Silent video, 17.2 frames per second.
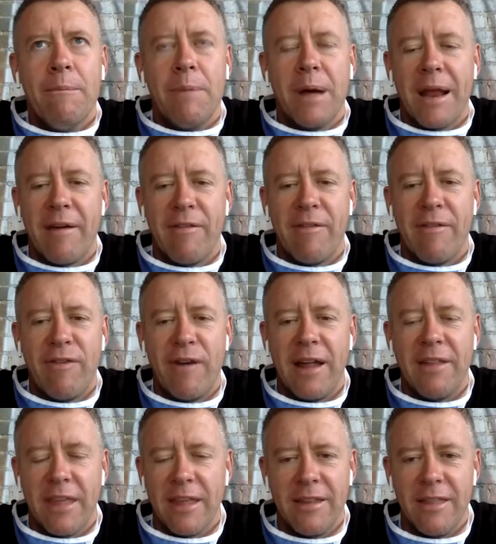But I
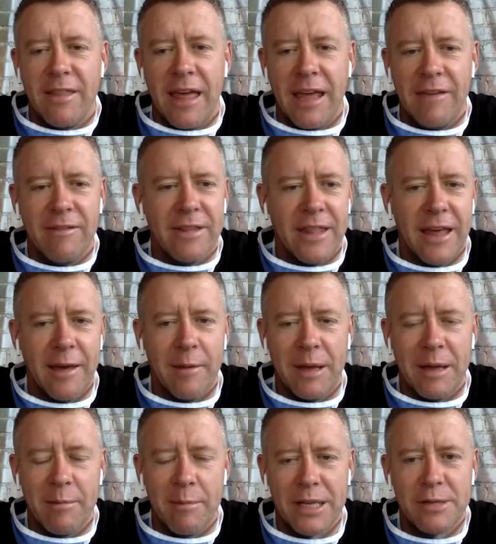find that even they're
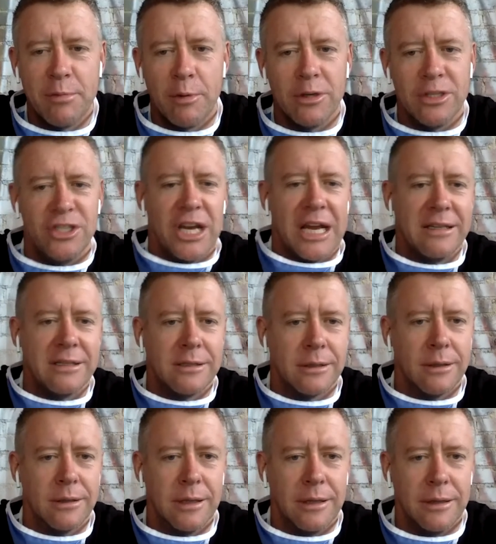being much more
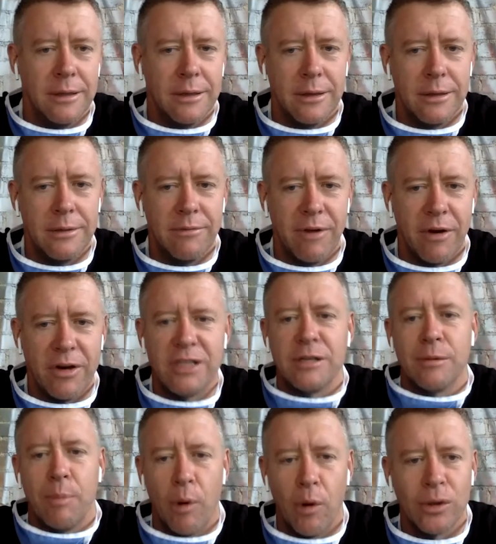gentle and
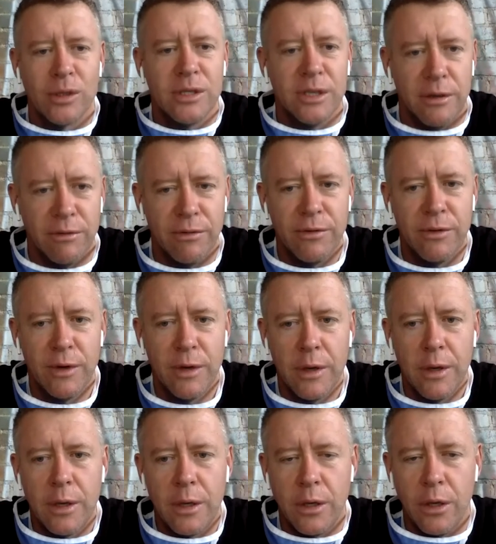very supportive,
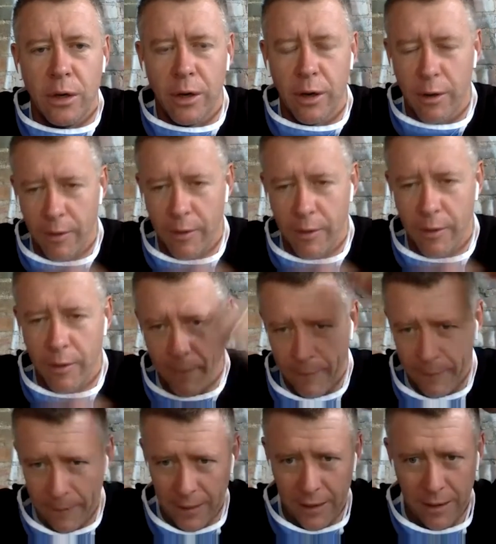
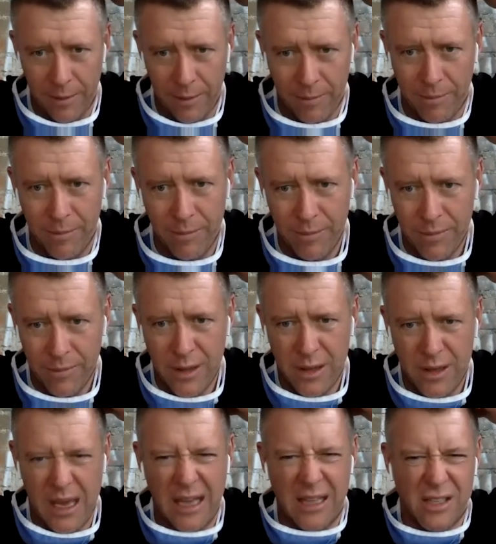
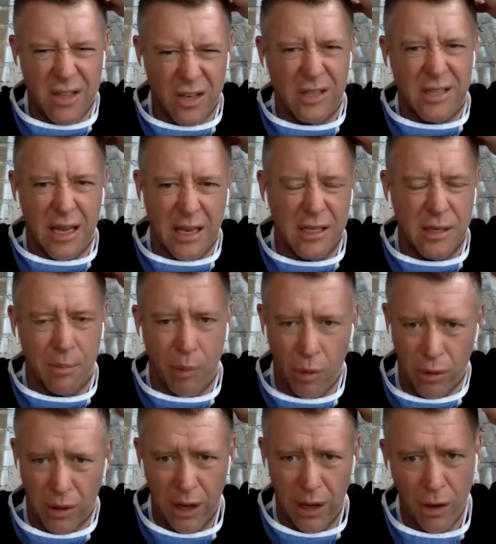instead of saying
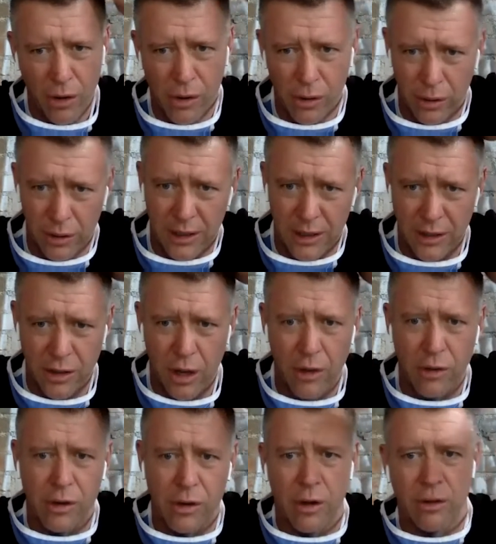support local and
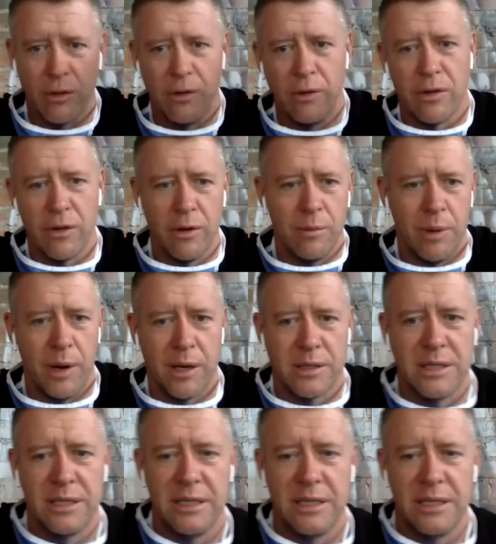don't go through
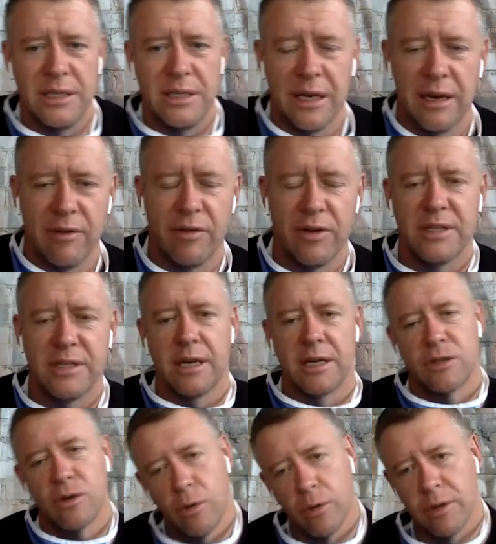third-party delivery sites,
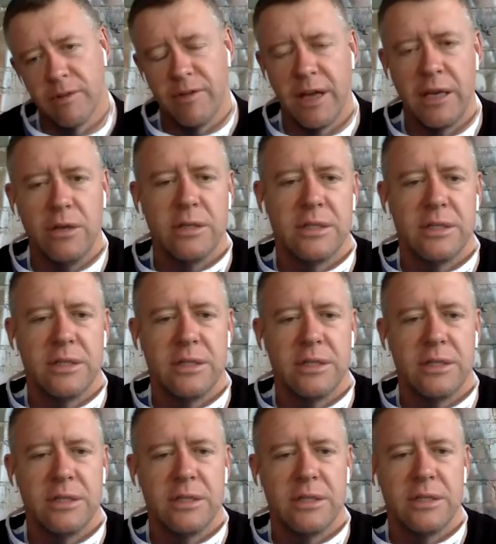call the venues
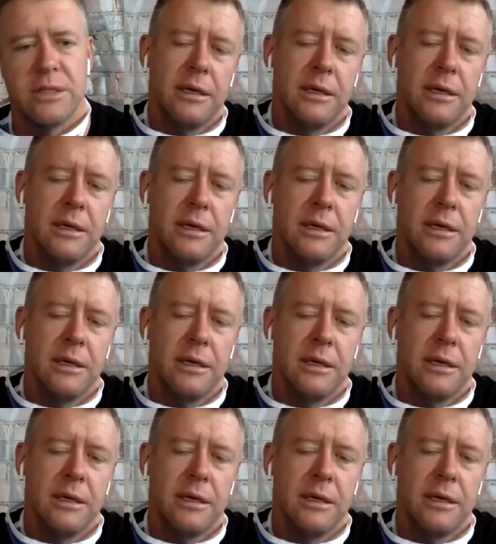direct,